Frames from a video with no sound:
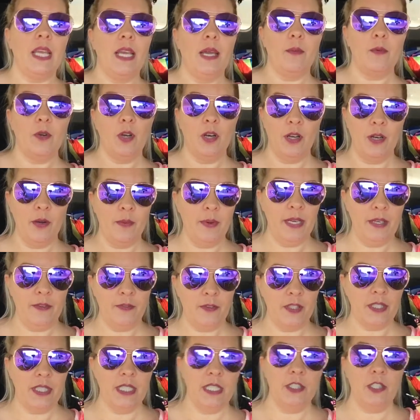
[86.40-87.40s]
And we're on our way to
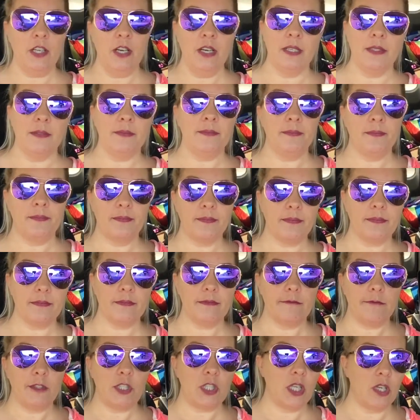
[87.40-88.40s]
Fort St. John.
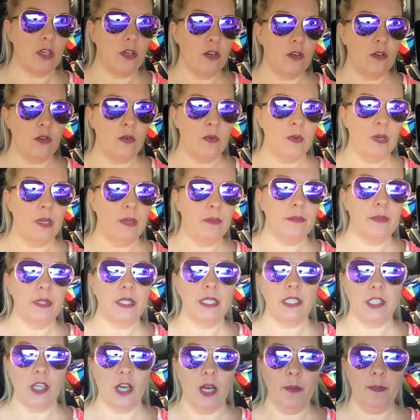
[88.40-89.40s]
So when we
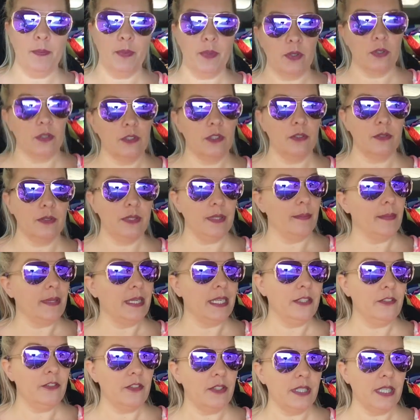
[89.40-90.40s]
stop or do something
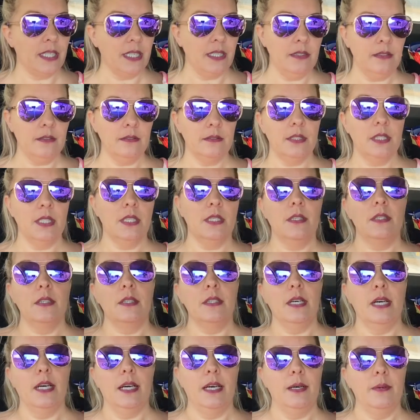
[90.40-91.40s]
interesting,
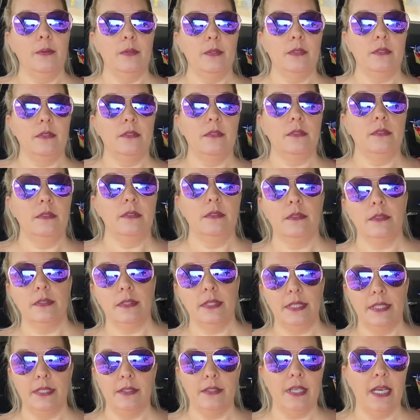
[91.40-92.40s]
I will
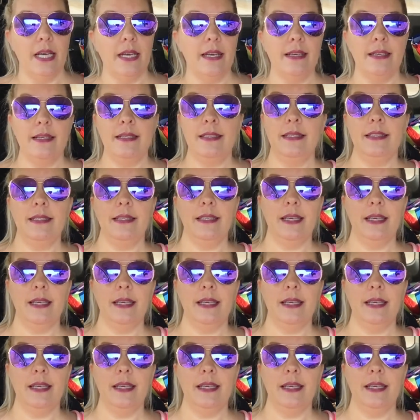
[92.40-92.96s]
see you guys